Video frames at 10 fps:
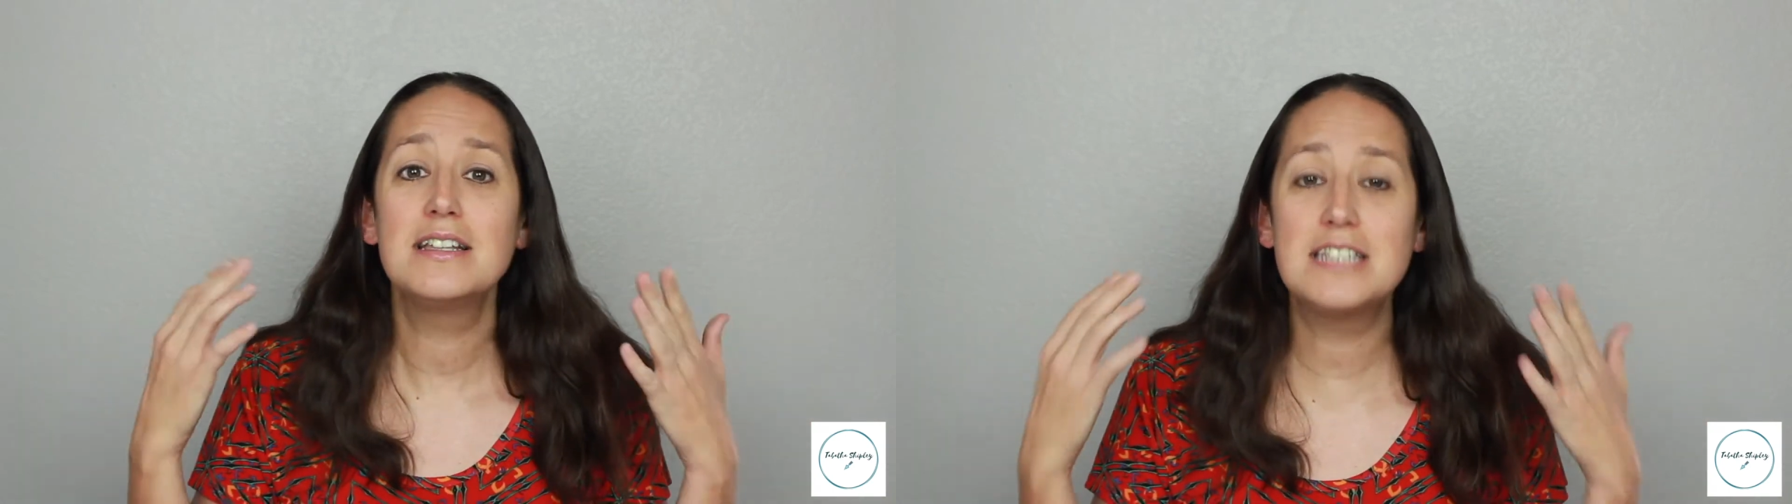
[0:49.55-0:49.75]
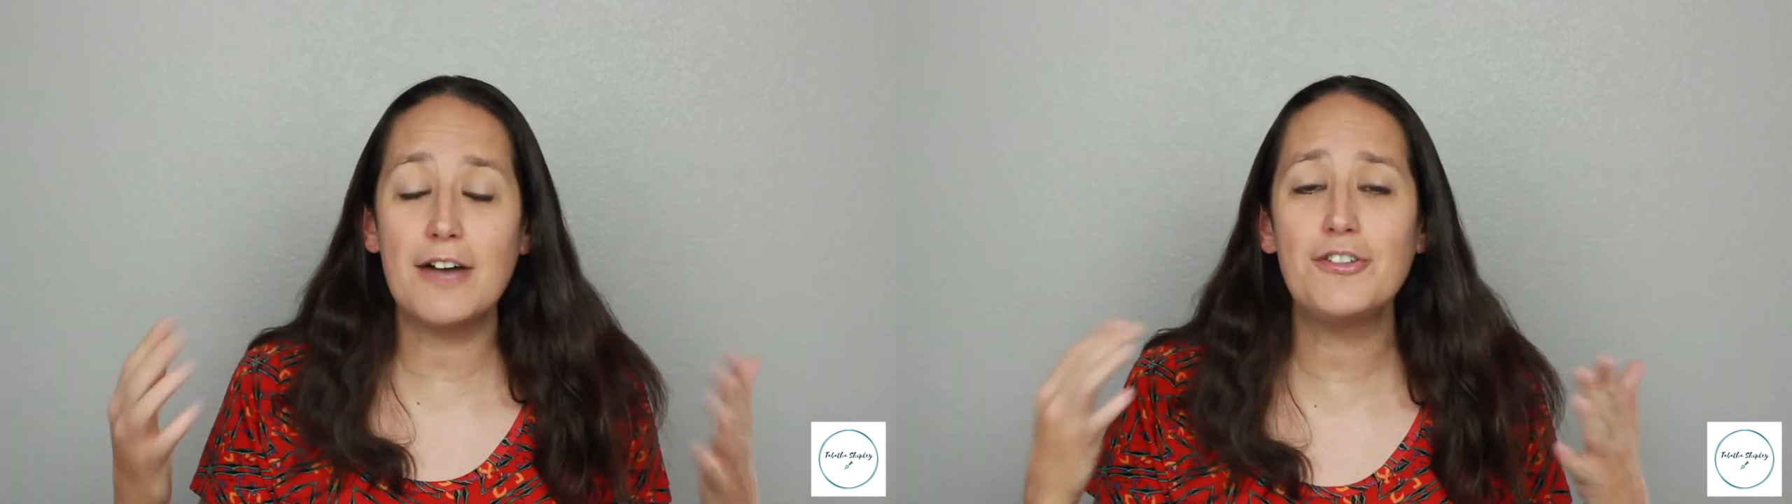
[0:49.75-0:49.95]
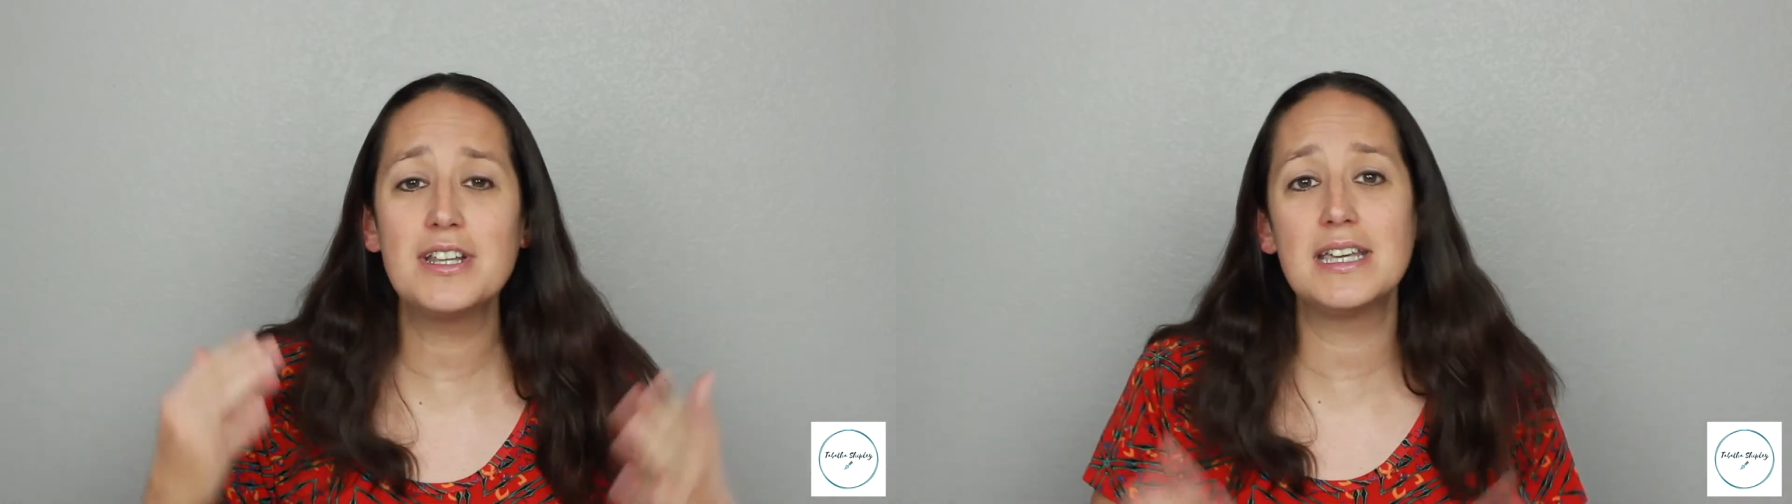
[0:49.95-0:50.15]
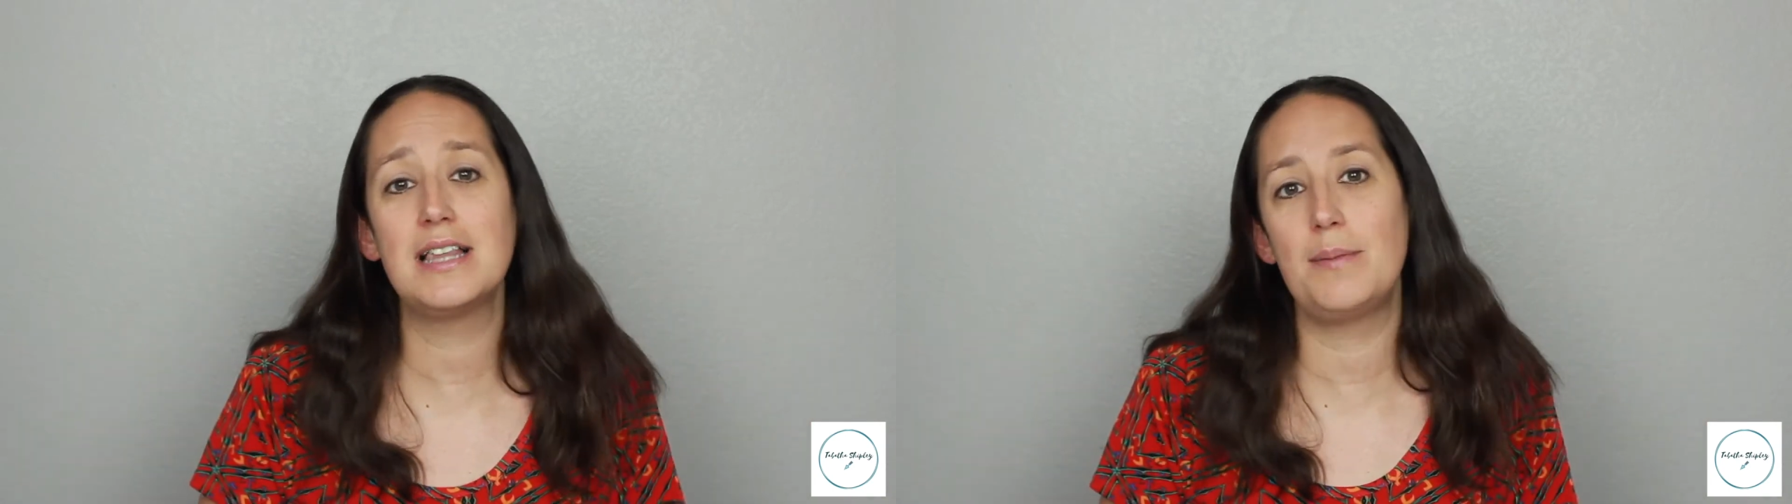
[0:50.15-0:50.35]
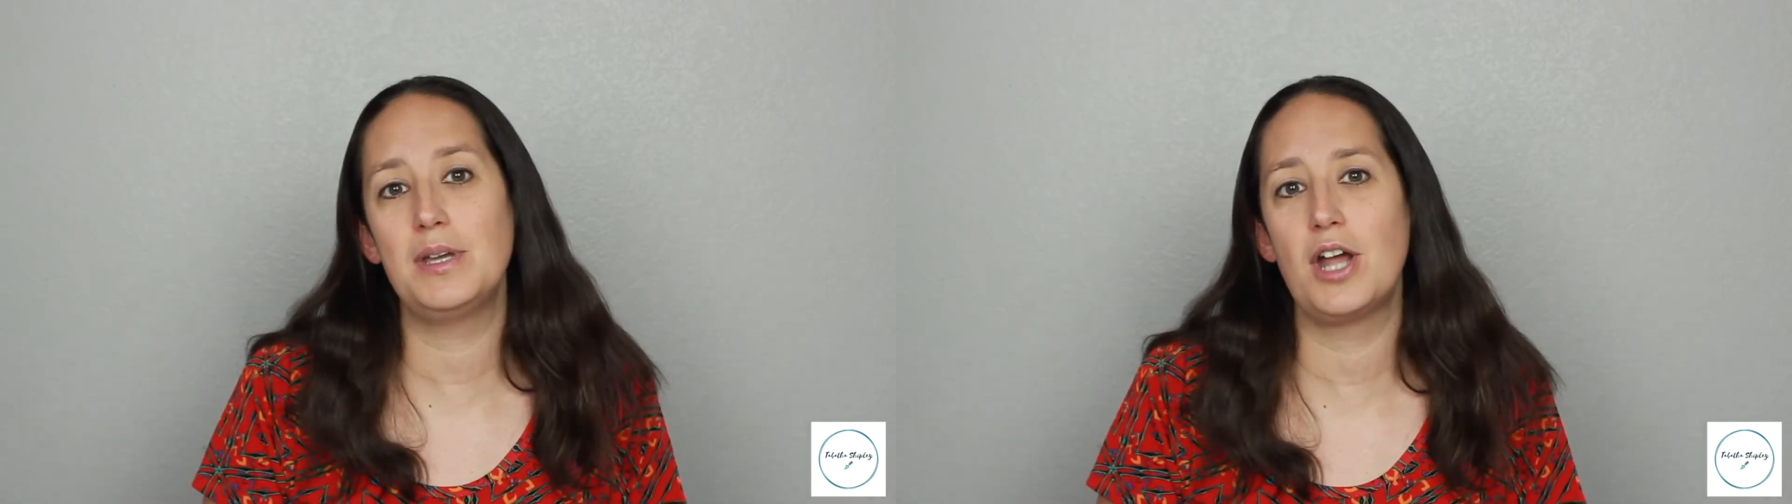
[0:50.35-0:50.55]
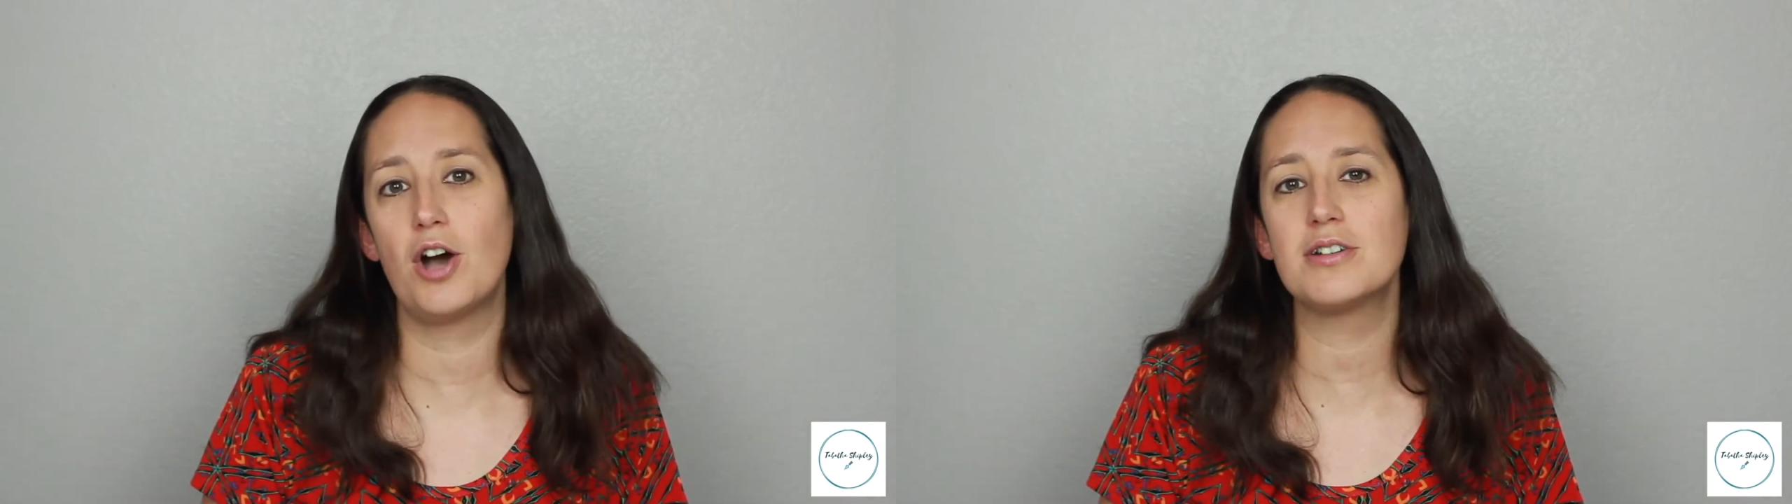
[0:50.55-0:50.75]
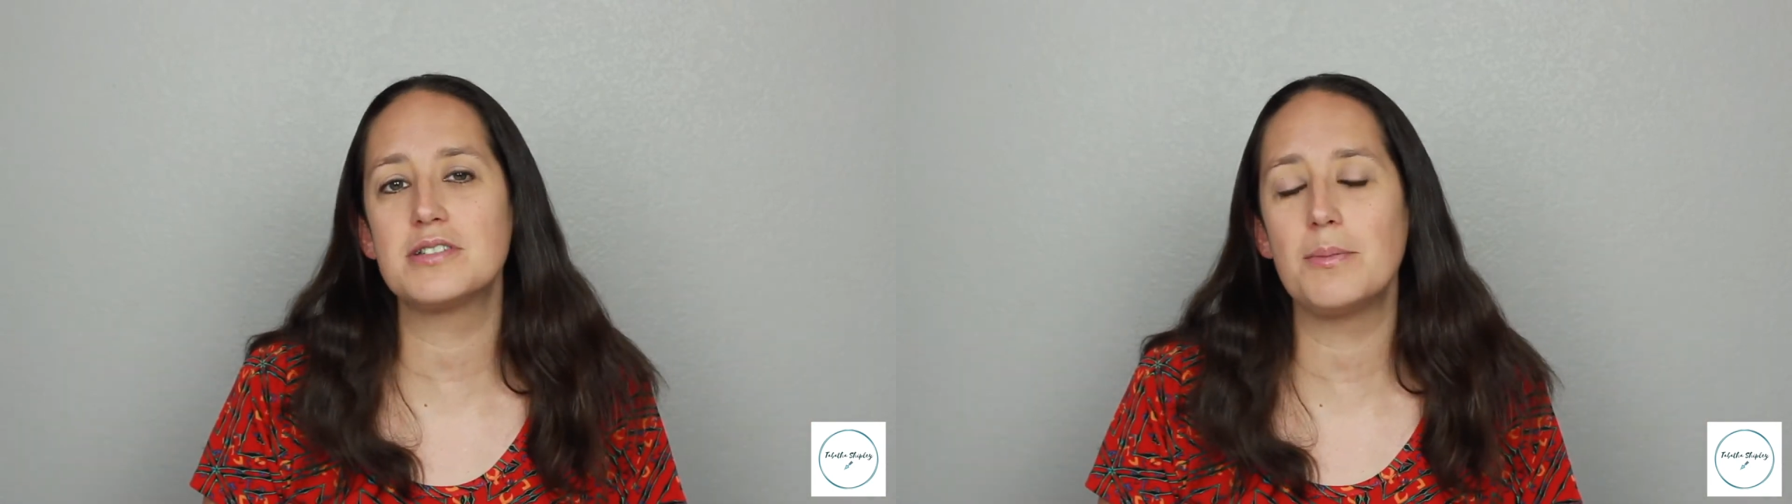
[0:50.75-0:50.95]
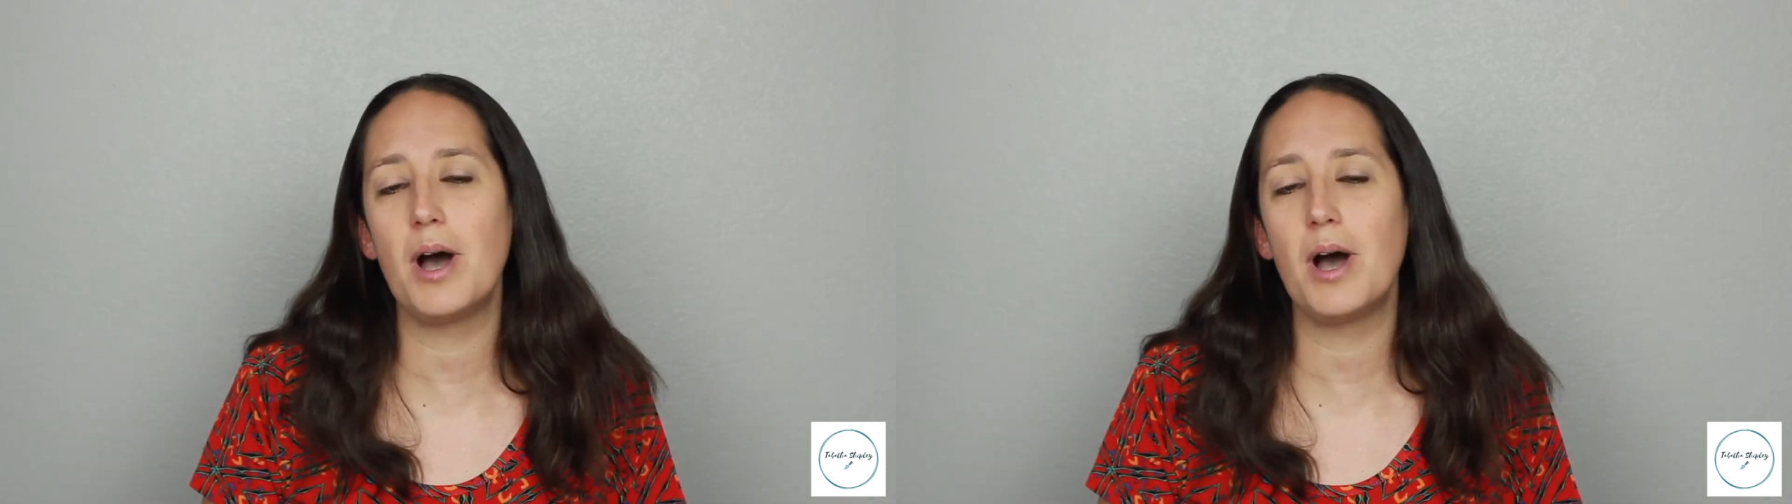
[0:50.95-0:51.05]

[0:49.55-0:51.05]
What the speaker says: definitely let me know because I'm